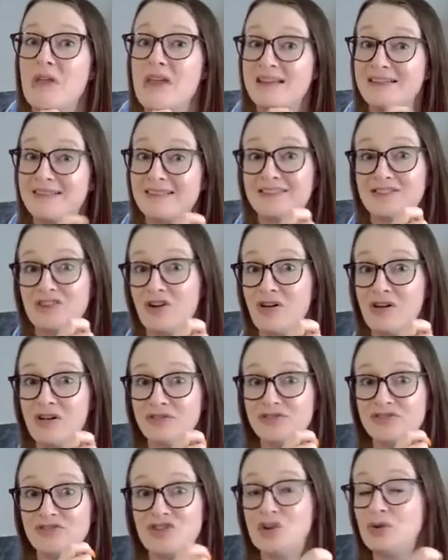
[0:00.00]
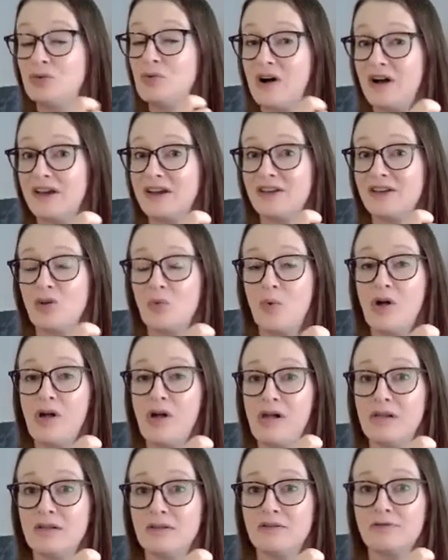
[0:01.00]
installed too high on the
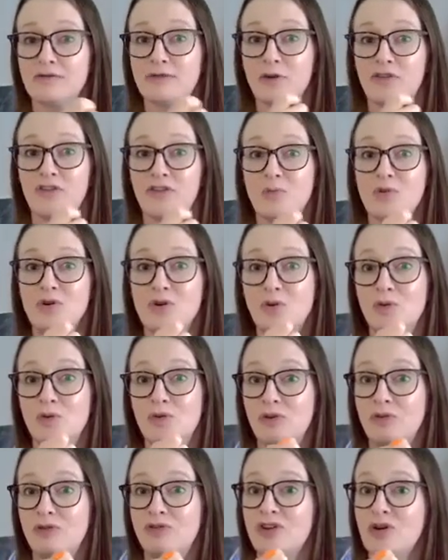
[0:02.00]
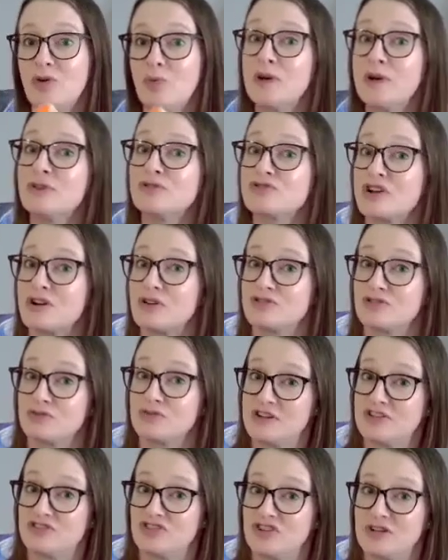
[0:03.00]
wall for someone who's using a wheelchair to
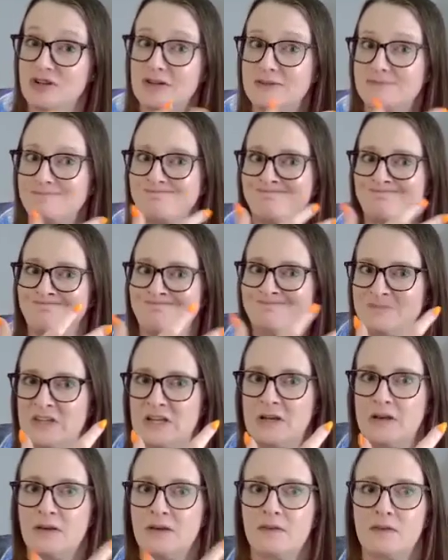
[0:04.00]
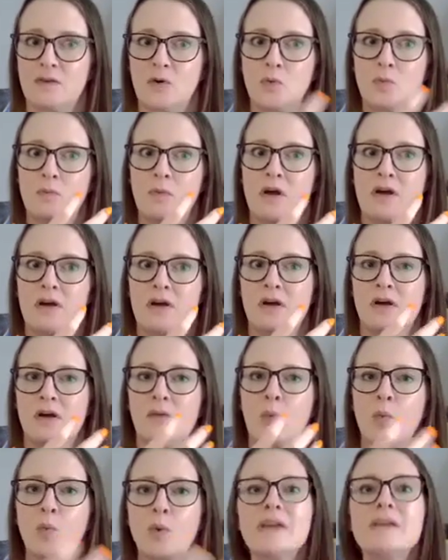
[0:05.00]
reach it? So,
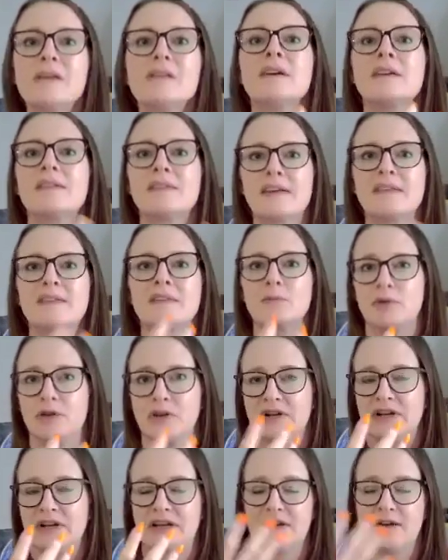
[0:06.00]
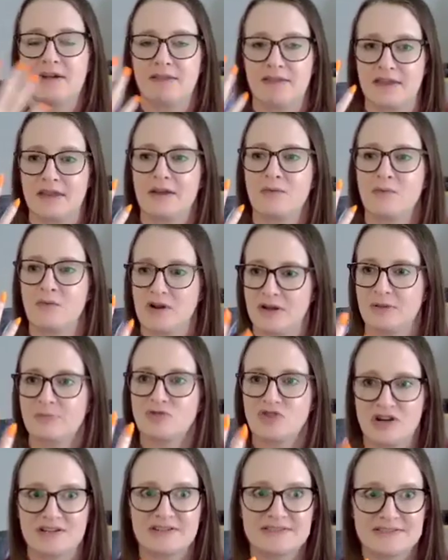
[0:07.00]
real accessibility, I think what
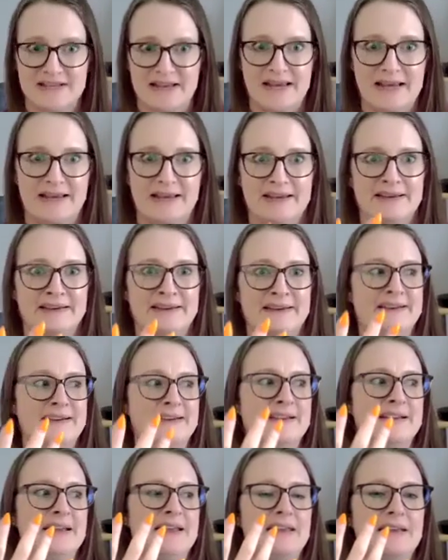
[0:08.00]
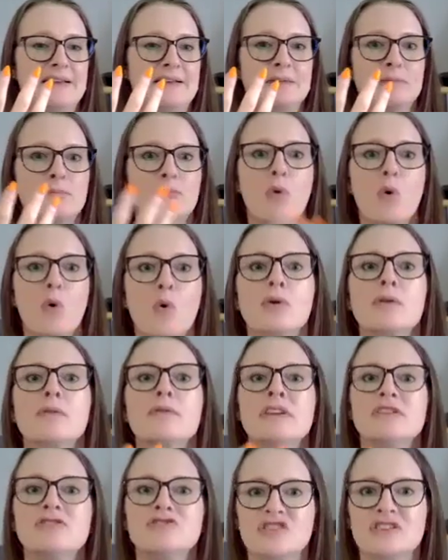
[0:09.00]
I'm trying to say, is more
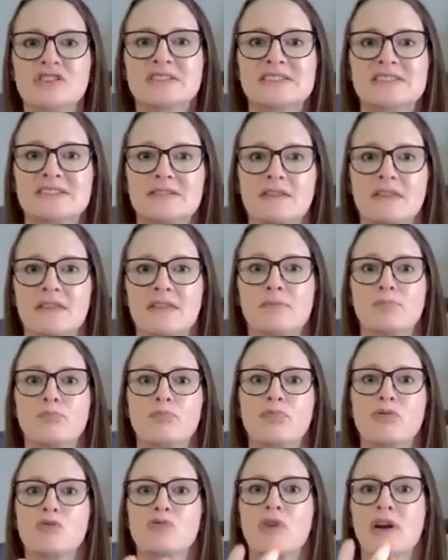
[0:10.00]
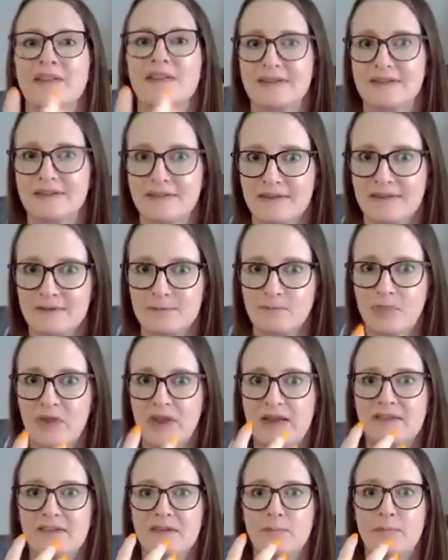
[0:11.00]
than just presence.
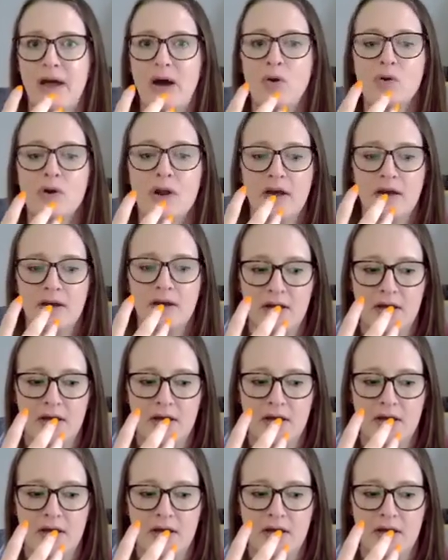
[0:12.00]
It's about